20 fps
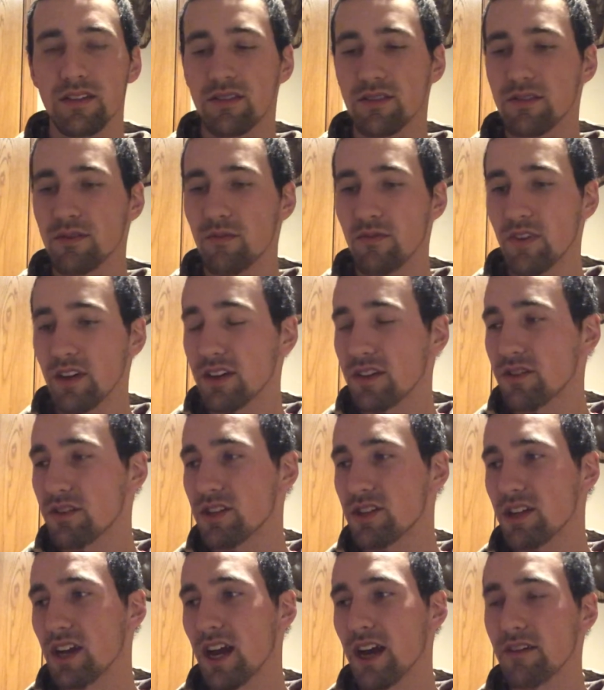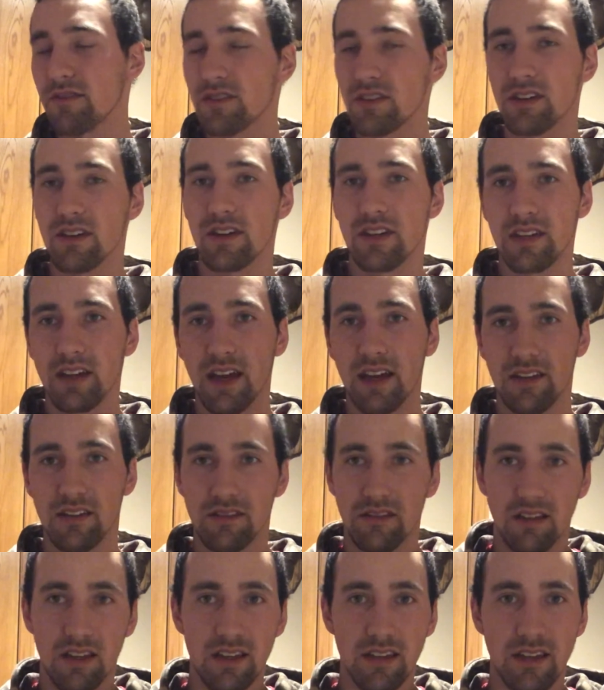some victory shafts, and I can
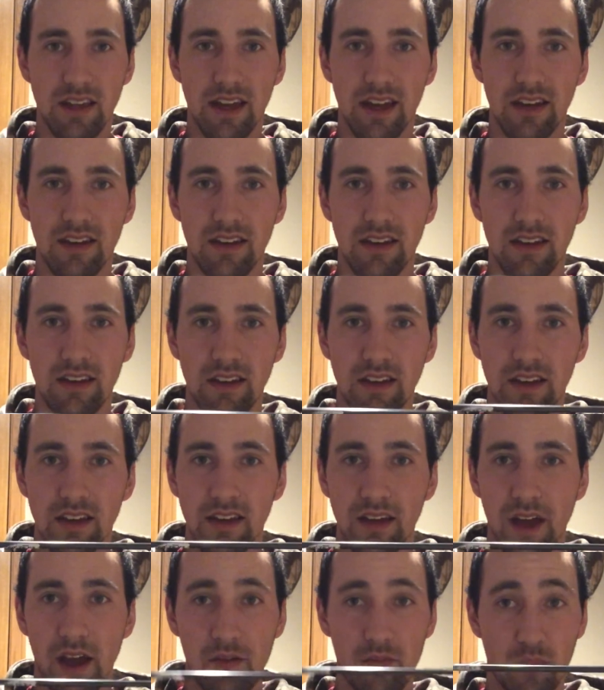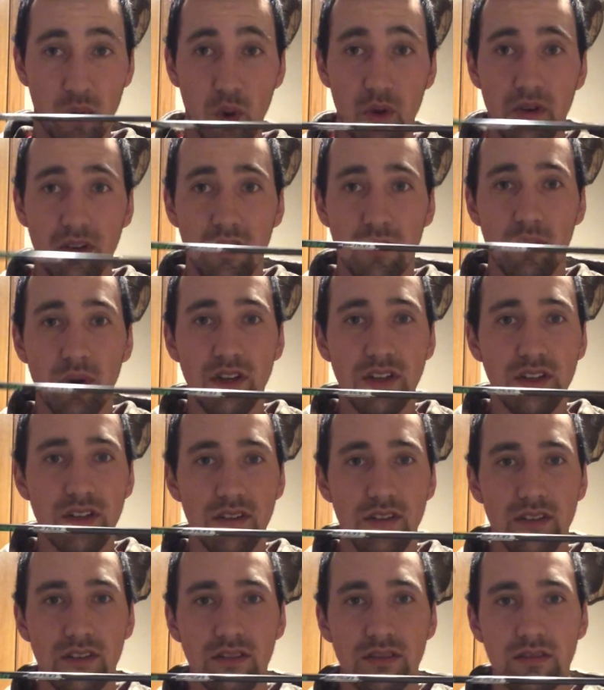say that I've broken a bunch
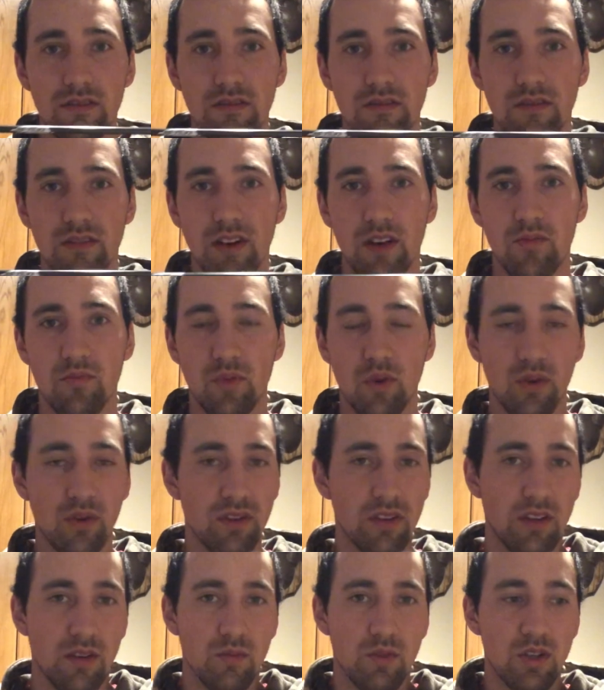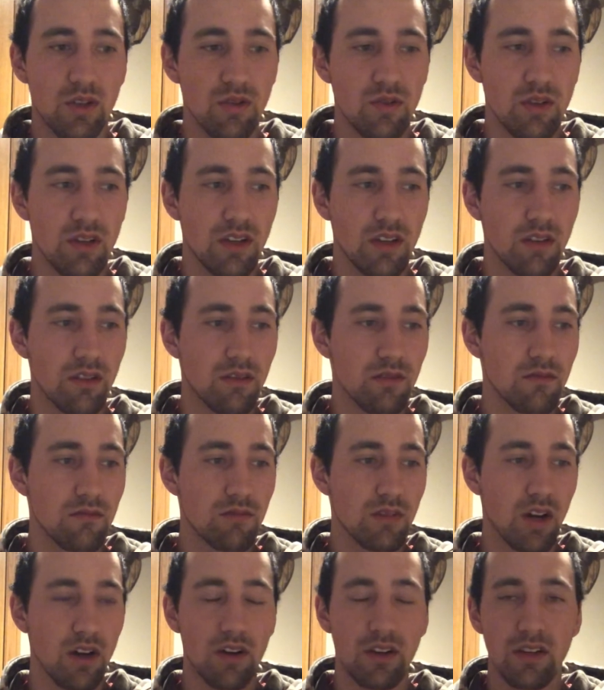of these. I've broken them shooting
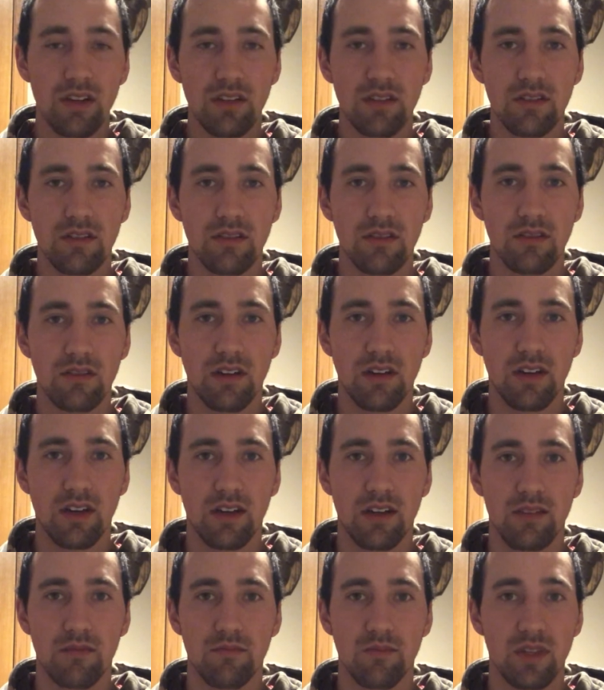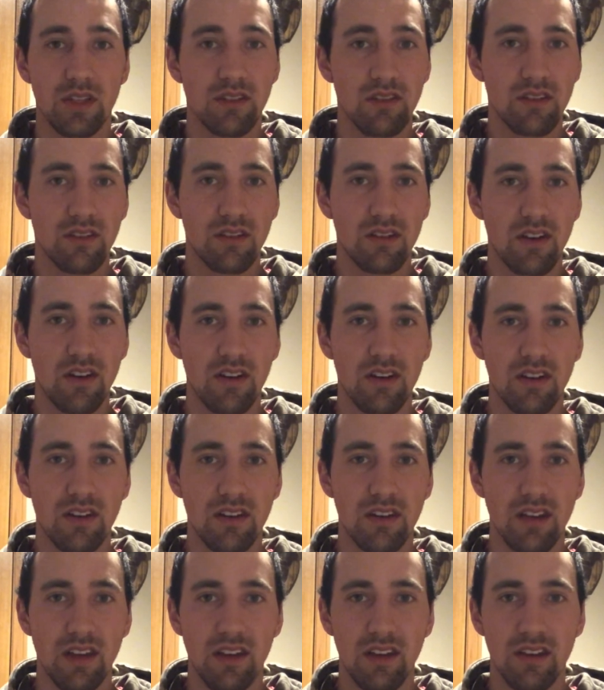targets, missing a
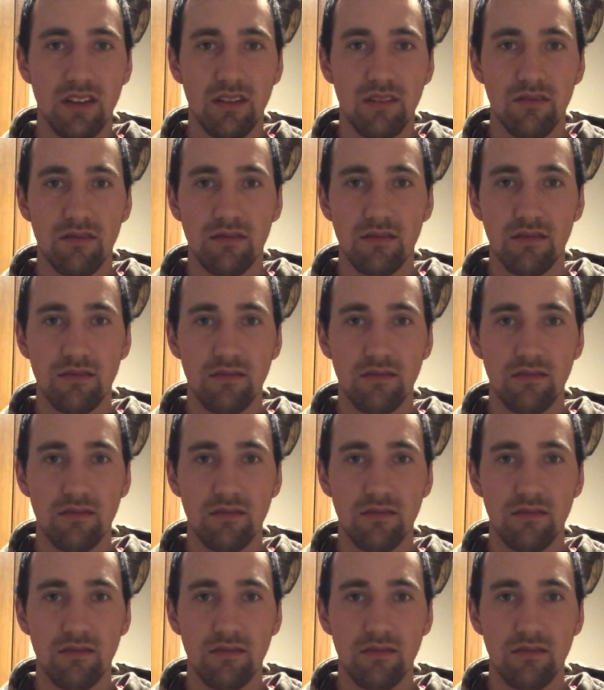target, hitting